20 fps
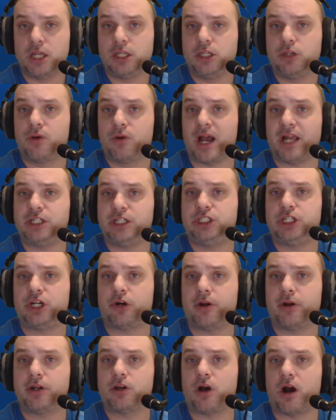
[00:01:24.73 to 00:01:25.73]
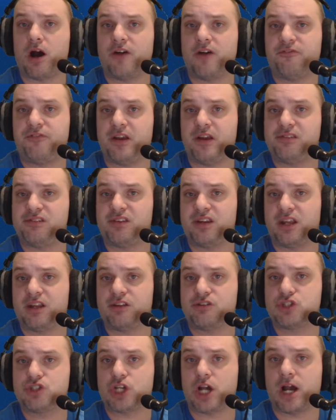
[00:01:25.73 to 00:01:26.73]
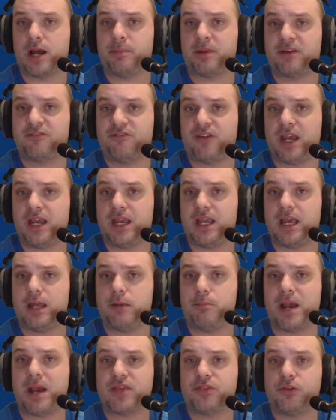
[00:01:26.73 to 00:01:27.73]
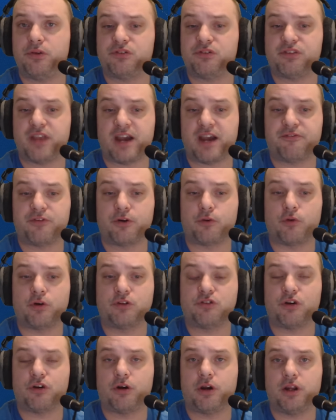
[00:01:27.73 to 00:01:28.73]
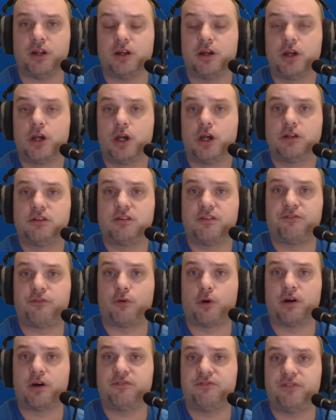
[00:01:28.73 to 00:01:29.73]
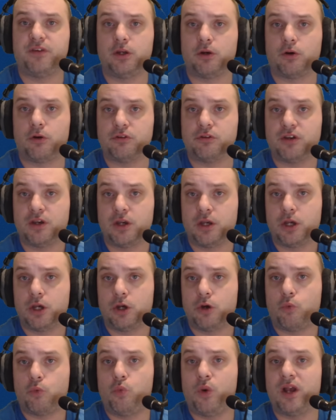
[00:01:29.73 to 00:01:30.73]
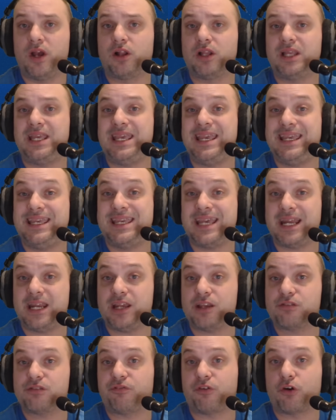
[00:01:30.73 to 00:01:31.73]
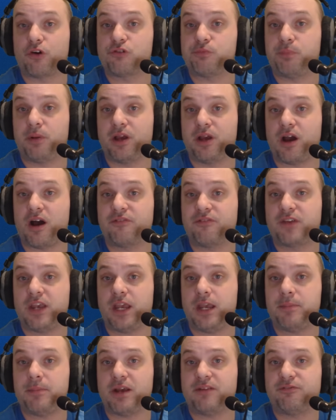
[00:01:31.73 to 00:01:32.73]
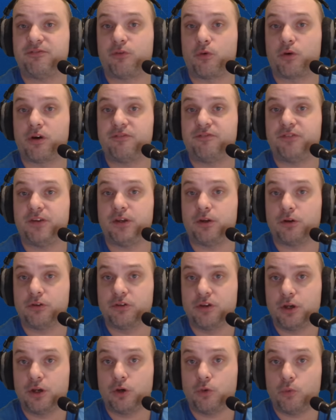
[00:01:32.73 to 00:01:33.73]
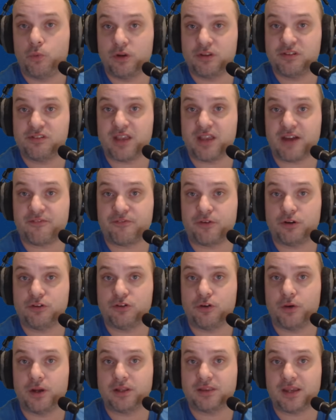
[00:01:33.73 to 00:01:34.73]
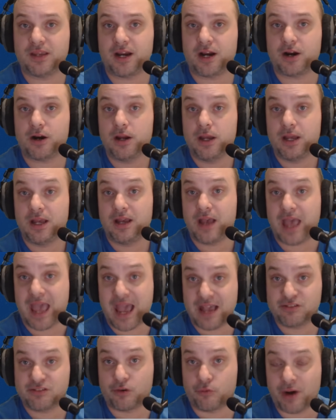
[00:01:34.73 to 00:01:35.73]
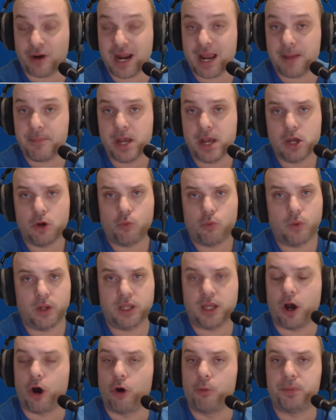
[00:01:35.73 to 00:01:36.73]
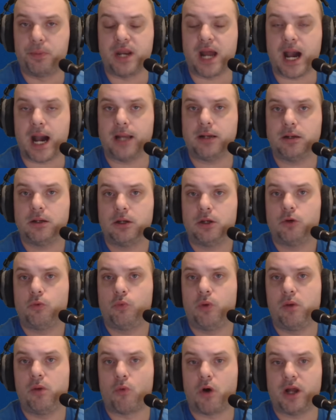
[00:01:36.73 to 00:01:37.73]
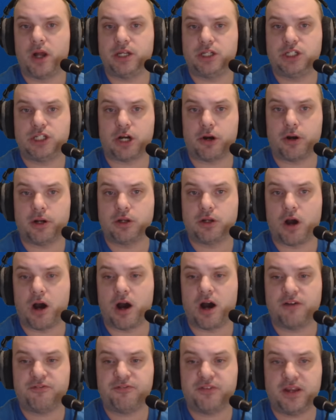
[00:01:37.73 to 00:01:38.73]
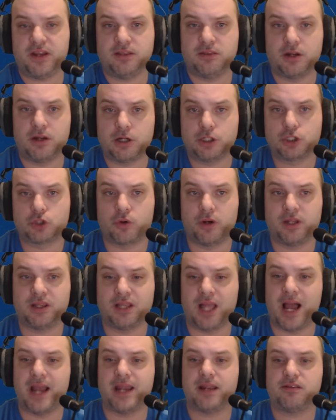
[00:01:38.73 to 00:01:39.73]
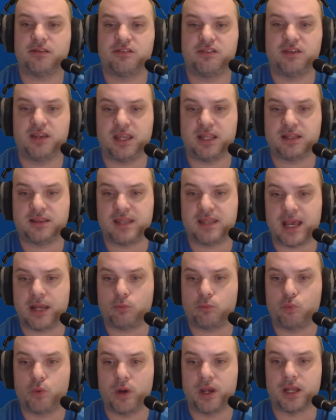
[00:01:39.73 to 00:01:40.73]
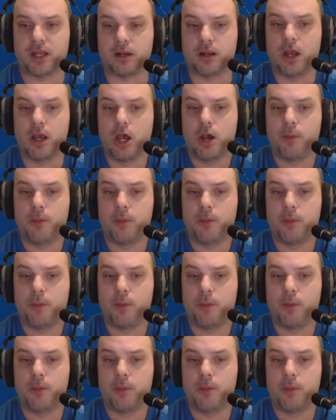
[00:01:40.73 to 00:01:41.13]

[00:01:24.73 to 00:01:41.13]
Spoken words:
You got Jared Goff facing against Sean McVay and Matthew Stafford returning to Ford Field. Will he get his first playoff game at Ford Field? Would Stafford do it there? As a Ram, we hope not. We want Jared Goff in the Detroit Lions to get that win.